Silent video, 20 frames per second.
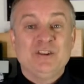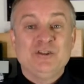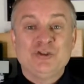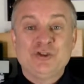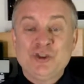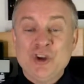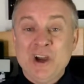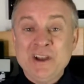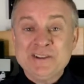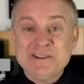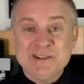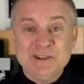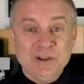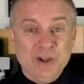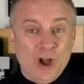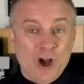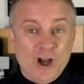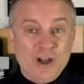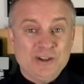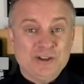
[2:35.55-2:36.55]
just
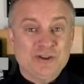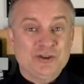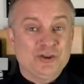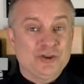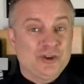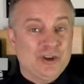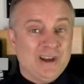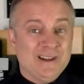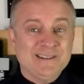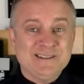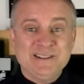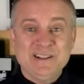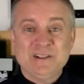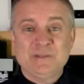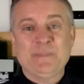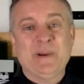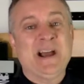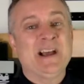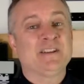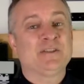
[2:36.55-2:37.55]
launched just this
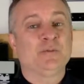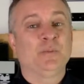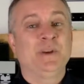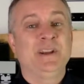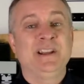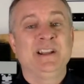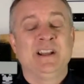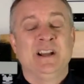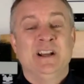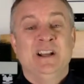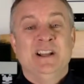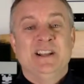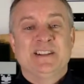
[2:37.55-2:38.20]
past week